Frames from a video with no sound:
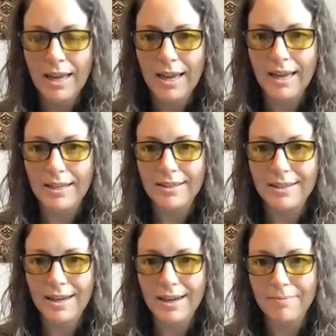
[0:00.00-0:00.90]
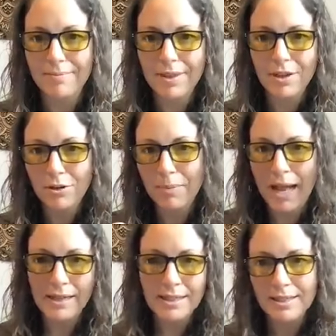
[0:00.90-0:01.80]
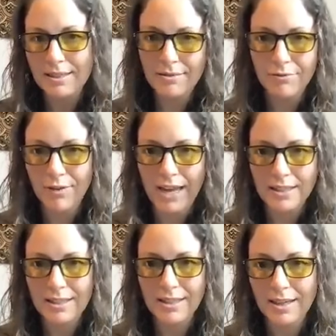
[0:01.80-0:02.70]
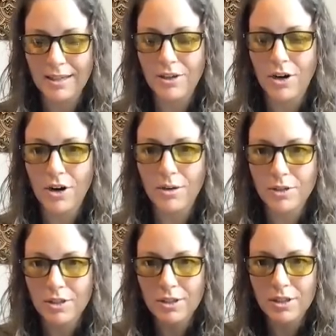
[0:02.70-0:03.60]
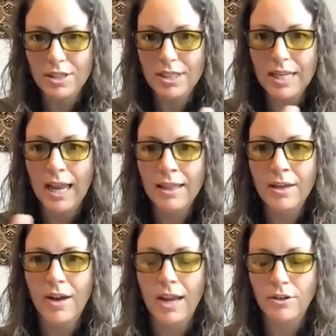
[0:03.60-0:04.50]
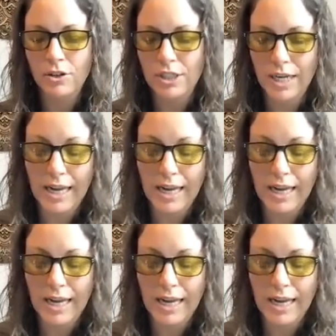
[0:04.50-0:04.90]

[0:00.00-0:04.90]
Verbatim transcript: and um, good balances of fats and, and carbs to sustain their energy.